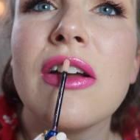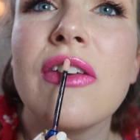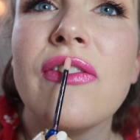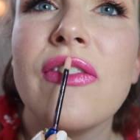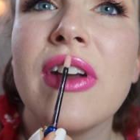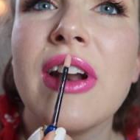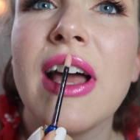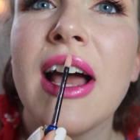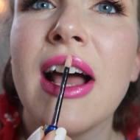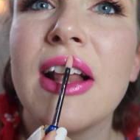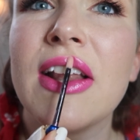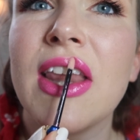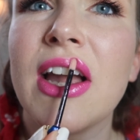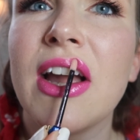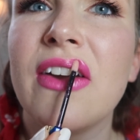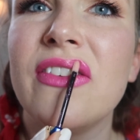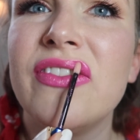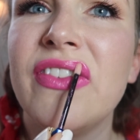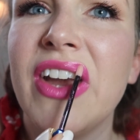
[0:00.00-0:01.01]
But it has like
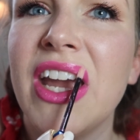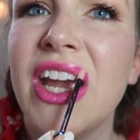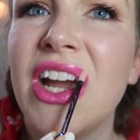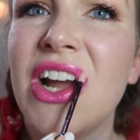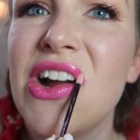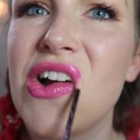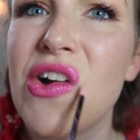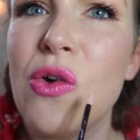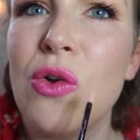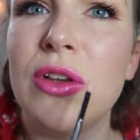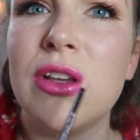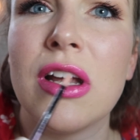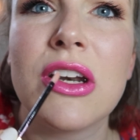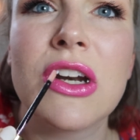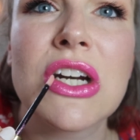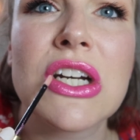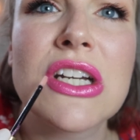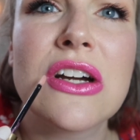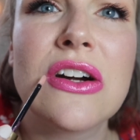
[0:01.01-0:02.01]
a pink gold
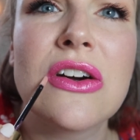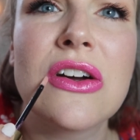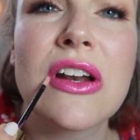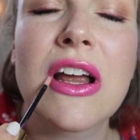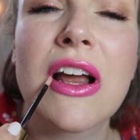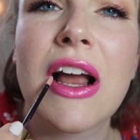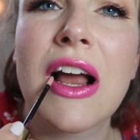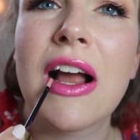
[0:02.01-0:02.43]
undertone.